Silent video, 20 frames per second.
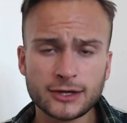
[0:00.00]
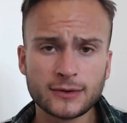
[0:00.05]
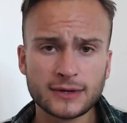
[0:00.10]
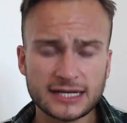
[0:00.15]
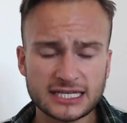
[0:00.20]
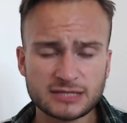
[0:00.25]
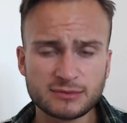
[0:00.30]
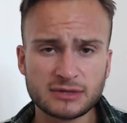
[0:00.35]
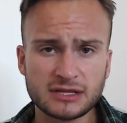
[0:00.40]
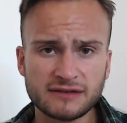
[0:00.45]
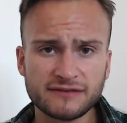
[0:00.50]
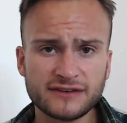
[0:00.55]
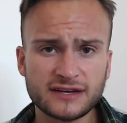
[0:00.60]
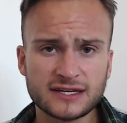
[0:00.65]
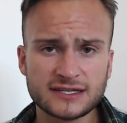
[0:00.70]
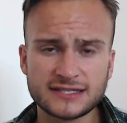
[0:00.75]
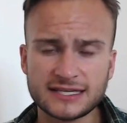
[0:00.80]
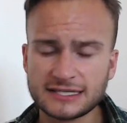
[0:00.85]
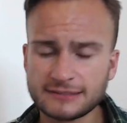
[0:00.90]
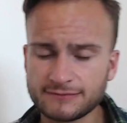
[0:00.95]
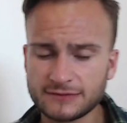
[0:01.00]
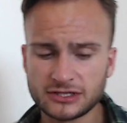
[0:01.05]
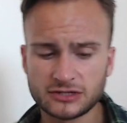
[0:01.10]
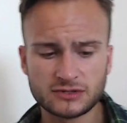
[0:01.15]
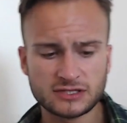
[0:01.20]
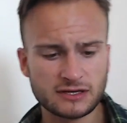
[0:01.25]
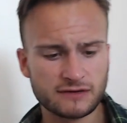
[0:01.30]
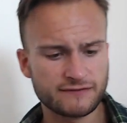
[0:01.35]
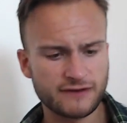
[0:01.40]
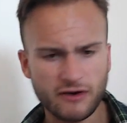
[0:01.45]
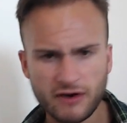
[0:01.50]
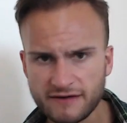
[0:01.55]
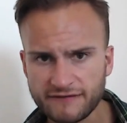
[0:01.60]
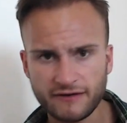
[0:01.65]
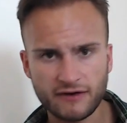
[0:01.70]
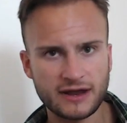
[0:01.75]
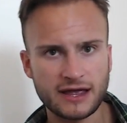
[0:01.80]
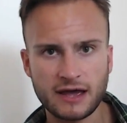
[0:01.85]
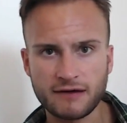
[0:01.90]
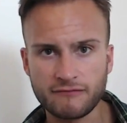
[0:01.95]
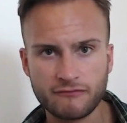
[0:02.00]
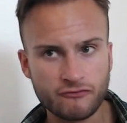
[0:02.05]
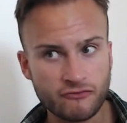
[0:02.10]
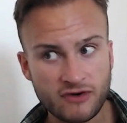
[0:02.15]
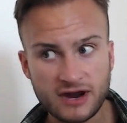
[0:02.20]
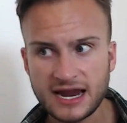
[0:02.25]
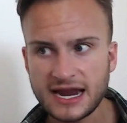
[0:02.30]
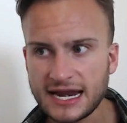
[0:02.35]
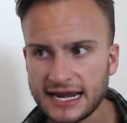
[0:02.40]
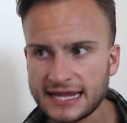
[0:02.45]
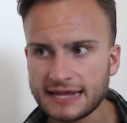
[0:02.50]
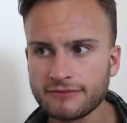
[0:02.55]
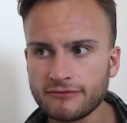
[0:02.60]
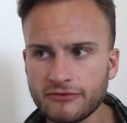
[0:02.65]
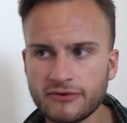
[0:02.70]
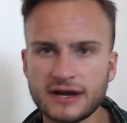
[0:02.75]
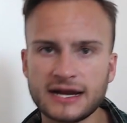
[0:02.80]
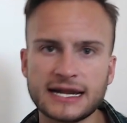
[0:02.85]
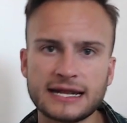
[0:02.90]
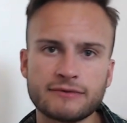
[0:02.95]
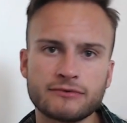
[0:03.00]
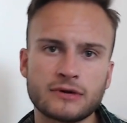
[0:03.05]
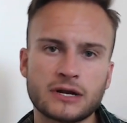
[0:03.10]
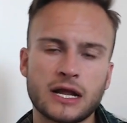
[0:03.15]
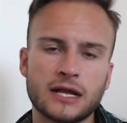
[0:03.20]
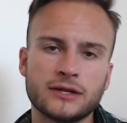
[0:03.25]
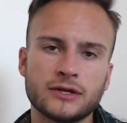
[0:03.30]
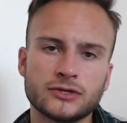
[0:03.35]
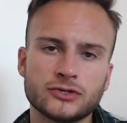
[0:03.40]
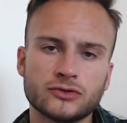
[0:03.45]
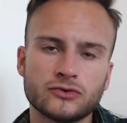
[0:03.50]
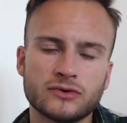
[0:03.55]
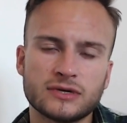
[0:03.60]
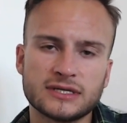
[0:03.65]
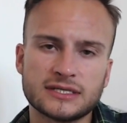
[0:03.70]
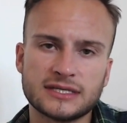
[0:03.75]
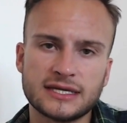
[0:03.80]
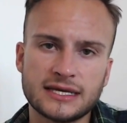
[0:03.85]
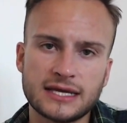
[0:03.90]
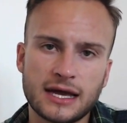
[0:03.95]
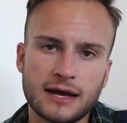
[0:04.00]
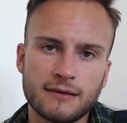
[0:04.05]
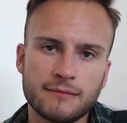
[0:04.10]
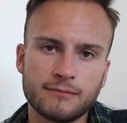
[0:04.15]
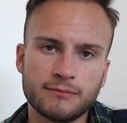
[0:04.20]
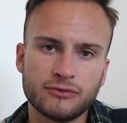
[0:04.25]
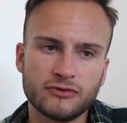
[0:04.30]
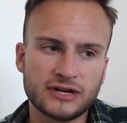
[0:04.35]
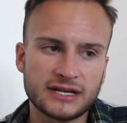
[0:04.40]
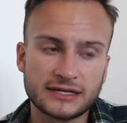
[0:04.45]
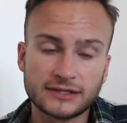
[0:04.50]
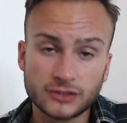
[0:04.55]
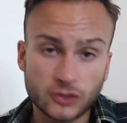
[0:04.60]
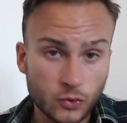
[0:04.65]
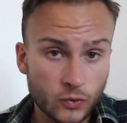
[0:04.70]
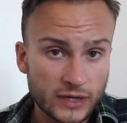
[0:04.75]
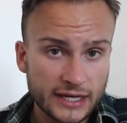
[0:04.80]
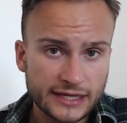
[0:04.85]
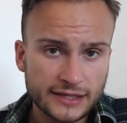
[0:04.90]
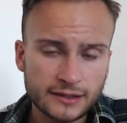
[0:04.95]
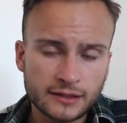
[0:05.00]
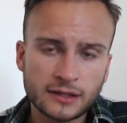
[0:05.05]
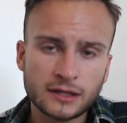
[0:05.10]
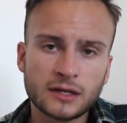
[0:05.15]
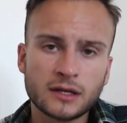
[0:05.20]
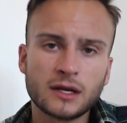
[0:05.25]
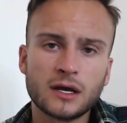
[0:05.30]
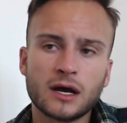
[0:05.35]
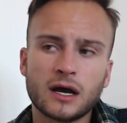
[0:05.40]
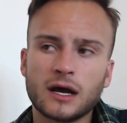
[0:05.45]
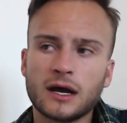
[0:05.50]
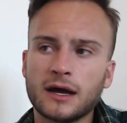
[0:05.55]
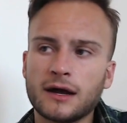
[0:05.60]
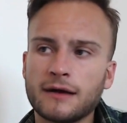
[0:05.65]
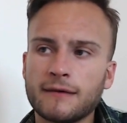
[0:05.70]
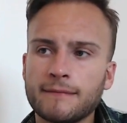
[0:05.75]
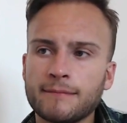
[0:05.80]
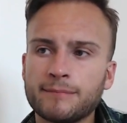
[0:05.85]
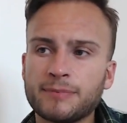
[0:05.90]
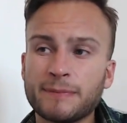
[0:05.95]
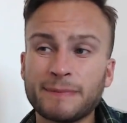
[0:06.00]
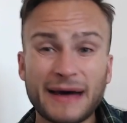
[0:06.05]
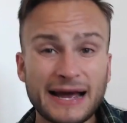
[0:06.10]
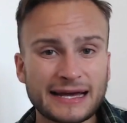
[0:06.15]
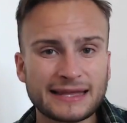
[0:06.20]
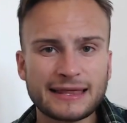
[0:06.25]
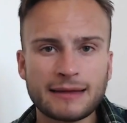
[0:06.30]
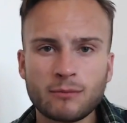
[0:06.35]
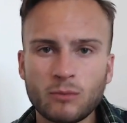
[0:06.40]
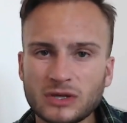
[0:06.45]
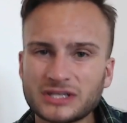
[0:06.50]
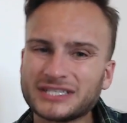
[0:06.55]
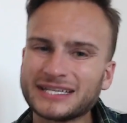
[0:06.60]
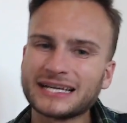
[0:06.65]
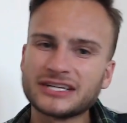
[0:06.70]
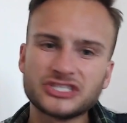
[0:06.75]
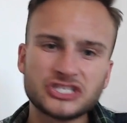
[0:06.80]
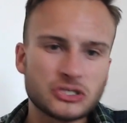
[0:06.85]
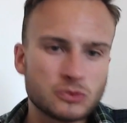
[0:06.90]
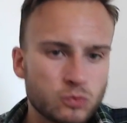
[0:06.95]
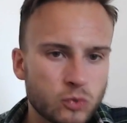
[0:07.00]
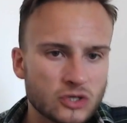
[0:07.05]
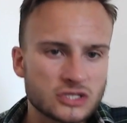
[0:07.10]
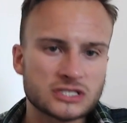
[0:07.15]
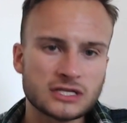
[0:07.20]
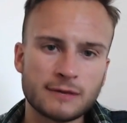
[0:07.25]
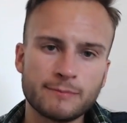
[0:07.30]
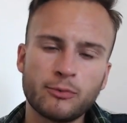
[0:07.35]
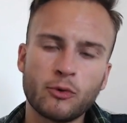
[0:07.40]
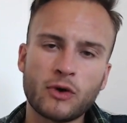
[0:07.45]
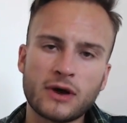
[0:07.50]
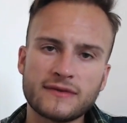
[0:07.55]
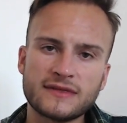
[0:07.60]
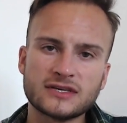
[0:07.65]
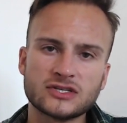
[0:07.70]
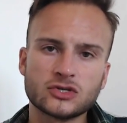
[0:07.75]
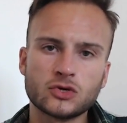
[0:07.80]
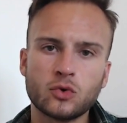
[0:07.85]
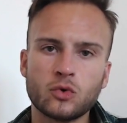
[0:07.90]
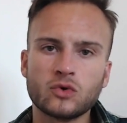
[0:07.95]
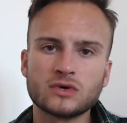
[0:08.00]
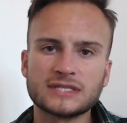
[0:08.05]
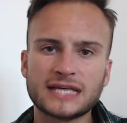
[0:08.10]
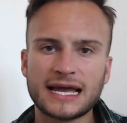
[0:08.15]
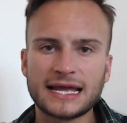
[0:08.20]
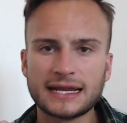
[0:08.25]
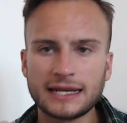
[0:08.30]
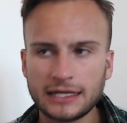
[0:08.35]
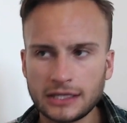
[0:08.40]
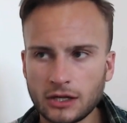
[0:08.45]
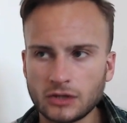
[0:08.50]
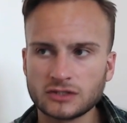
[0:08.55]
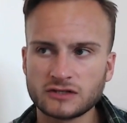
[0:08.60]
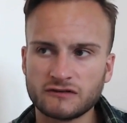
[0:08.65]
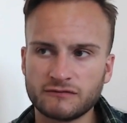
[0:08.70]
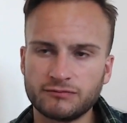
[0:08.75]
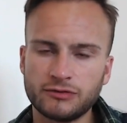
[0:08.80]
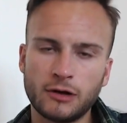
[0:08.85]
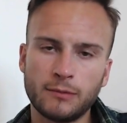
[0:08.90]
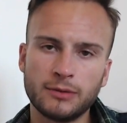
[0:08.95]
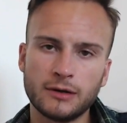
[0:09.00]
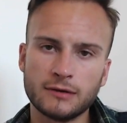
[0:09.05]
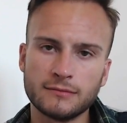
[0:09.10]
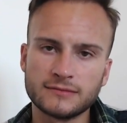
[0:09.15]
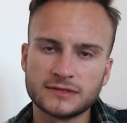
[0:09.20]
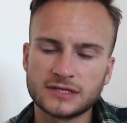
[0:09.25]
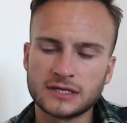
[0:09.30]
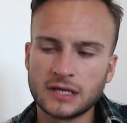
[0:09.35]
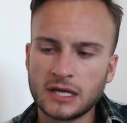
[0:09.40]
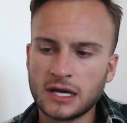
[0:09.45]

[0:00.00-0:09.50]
Elizabeth I is. She was a really notoriously brilliant queen. But back then, once again, she wasn't a boy, and this caused a lot of problems.